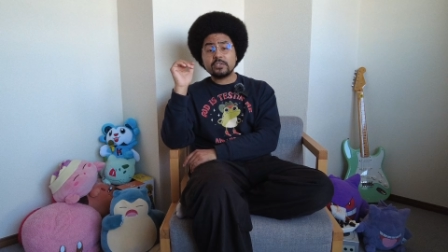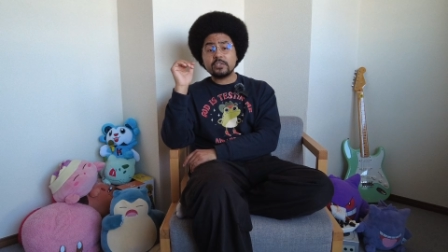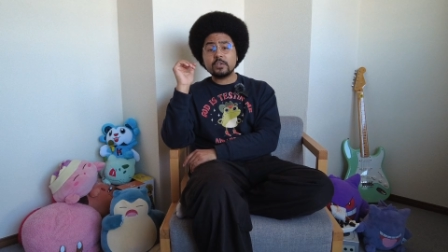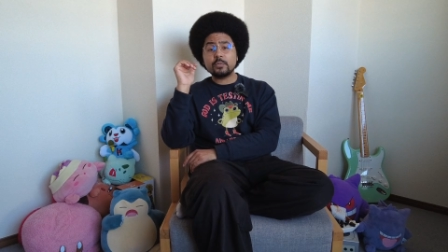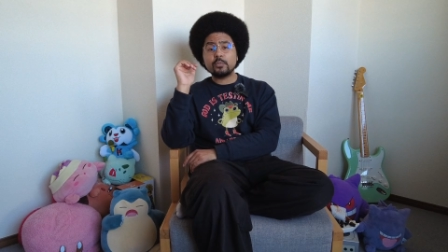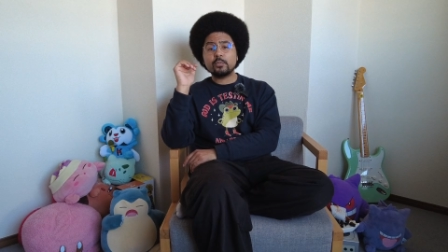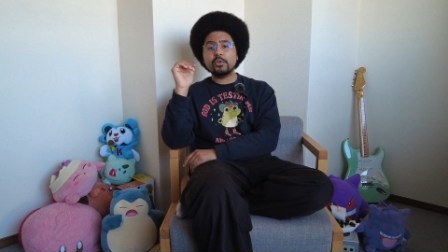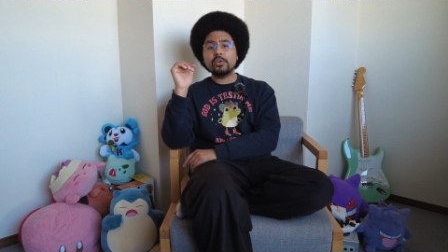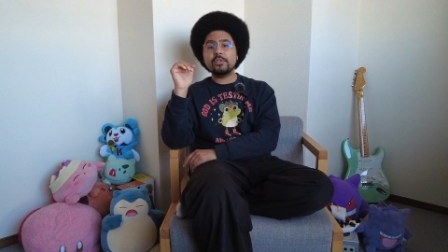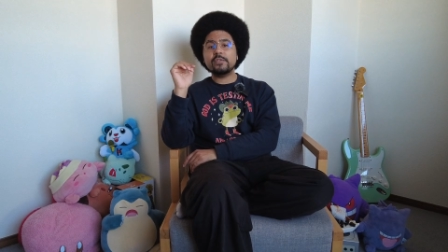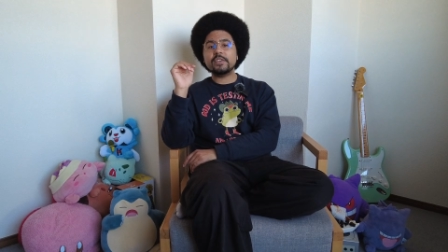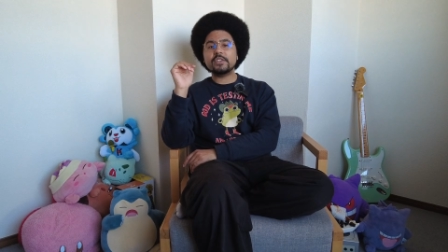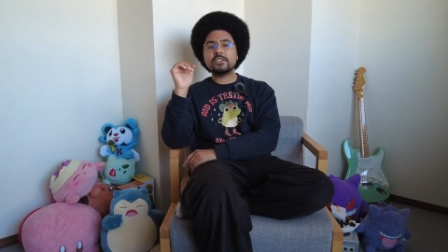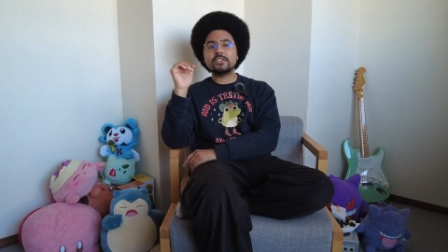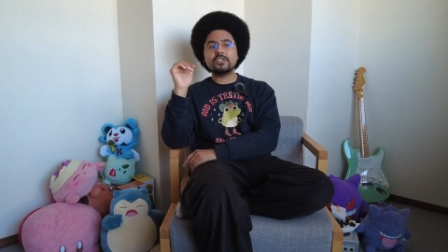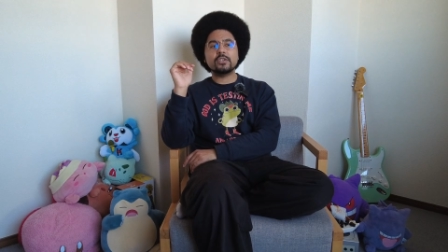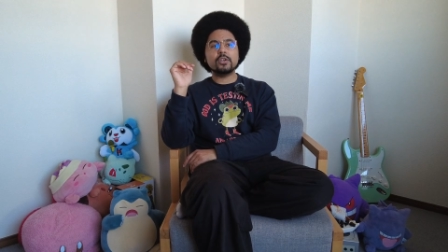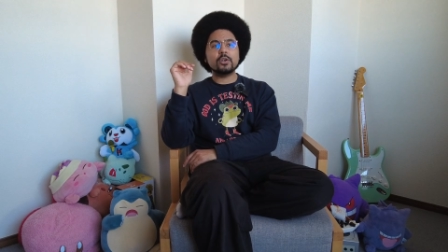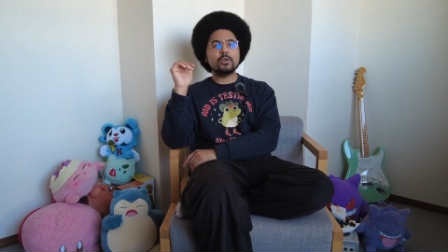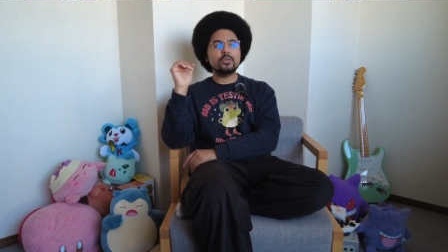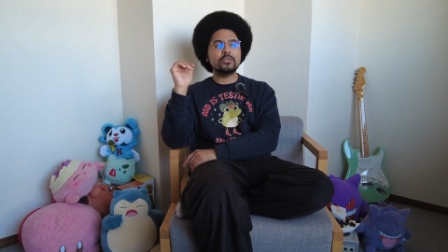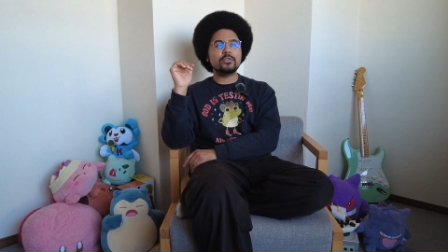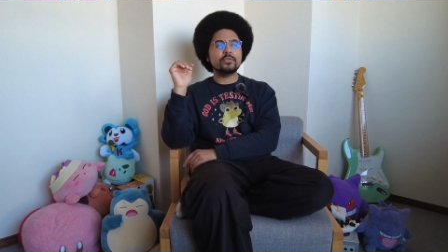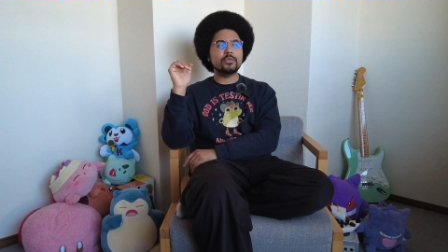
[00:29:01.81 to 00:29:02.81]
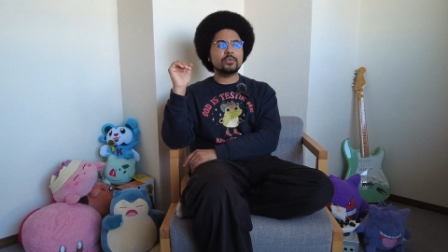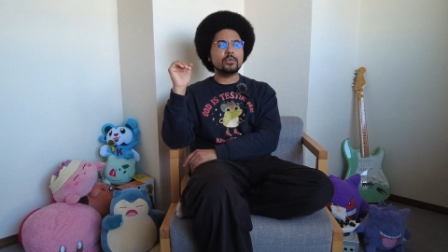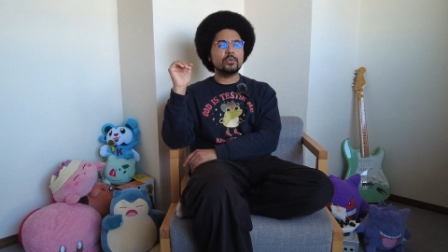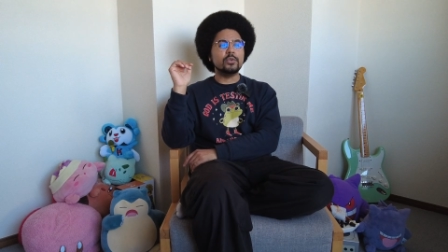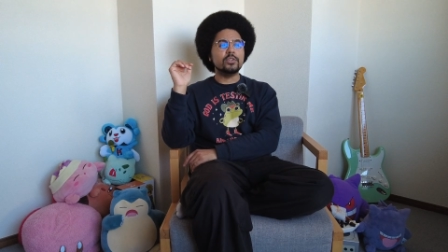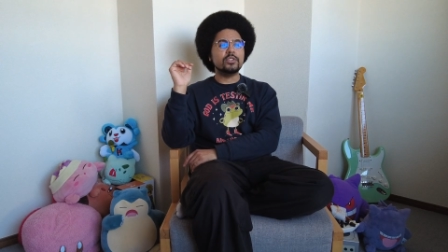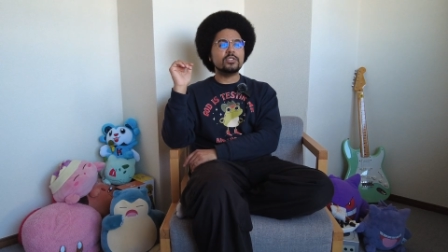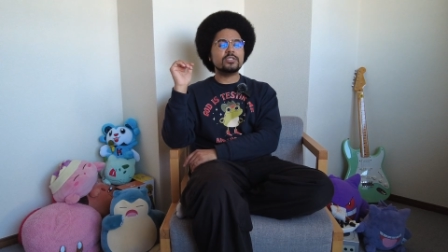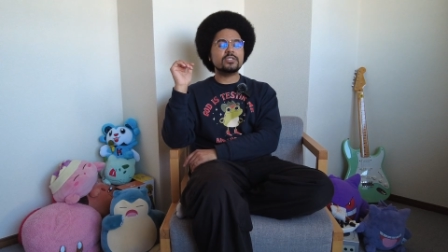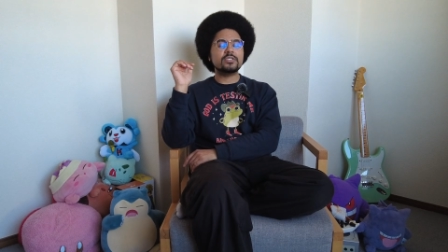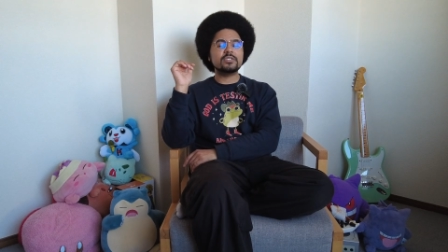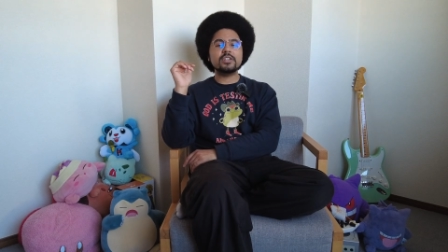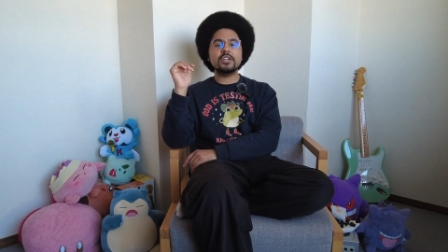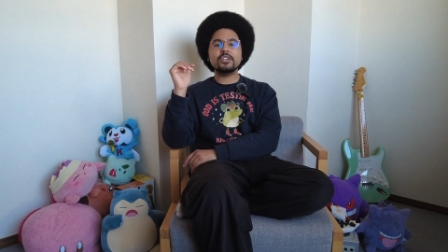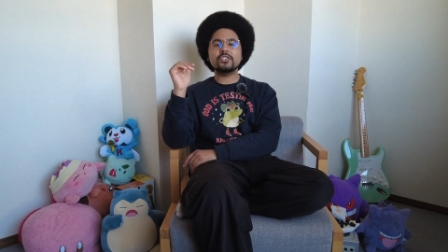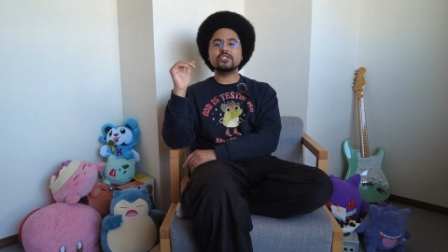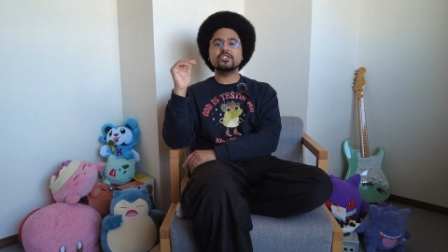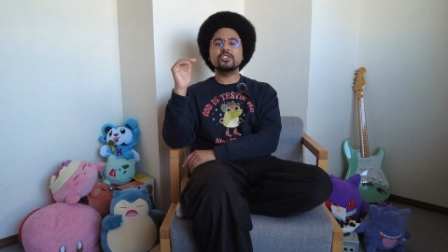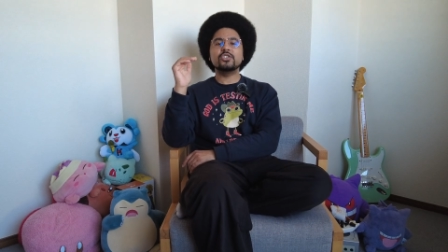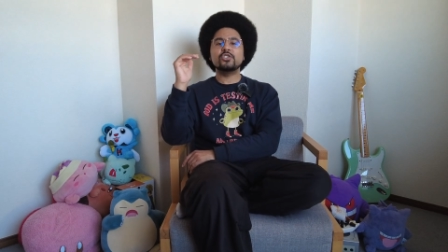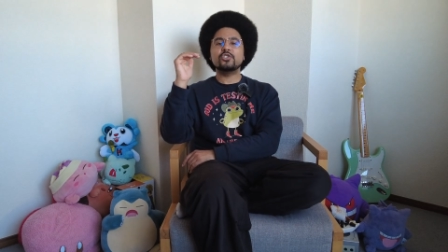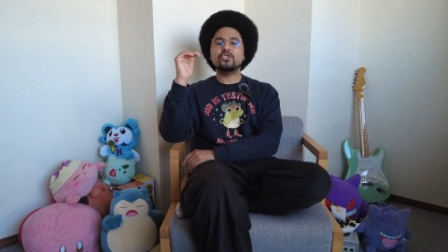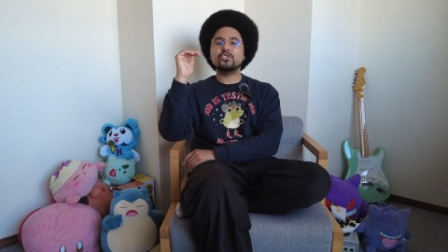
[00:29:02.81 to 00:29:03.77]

this prefecture goes through such